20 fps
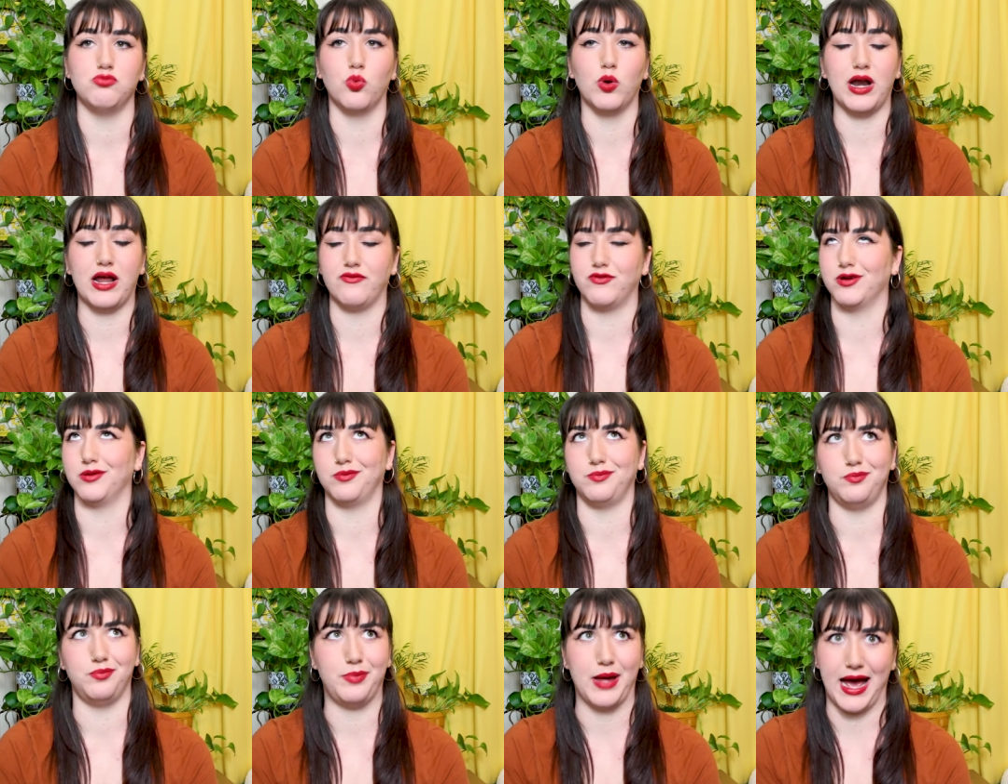
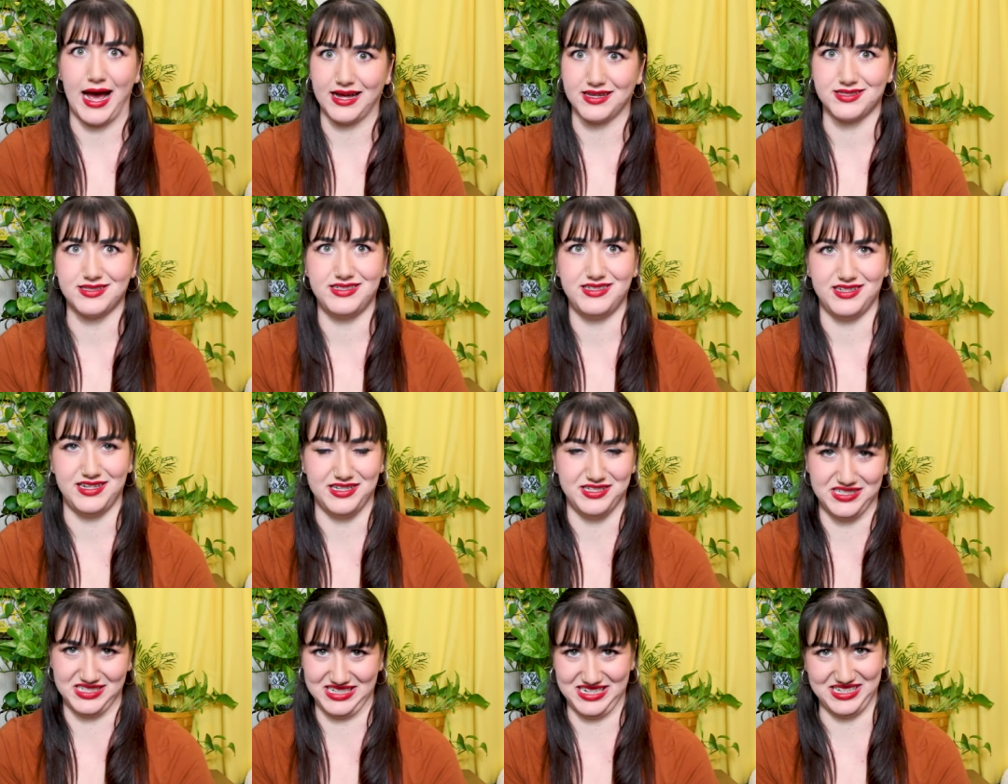whatever past
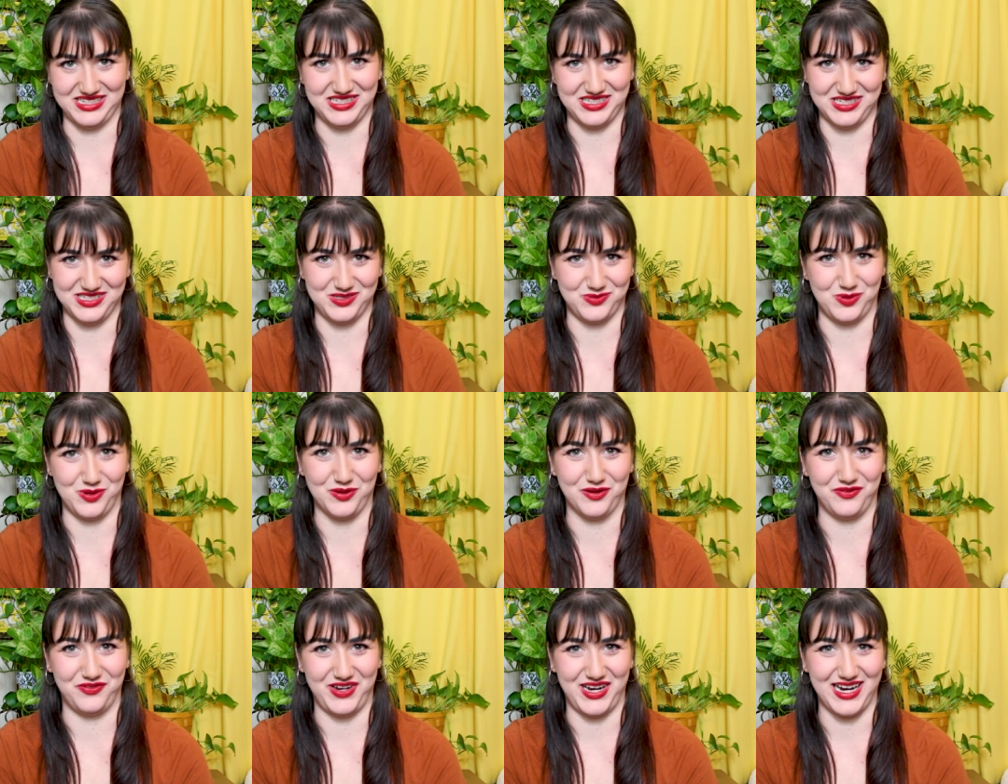incidences we
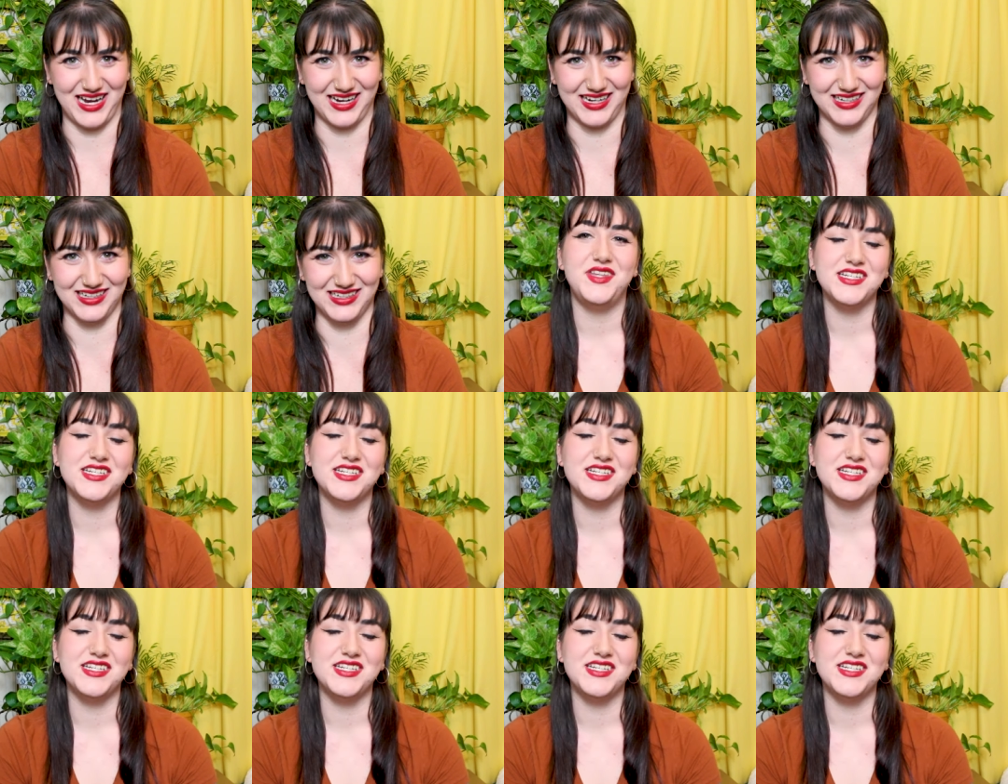were feeding.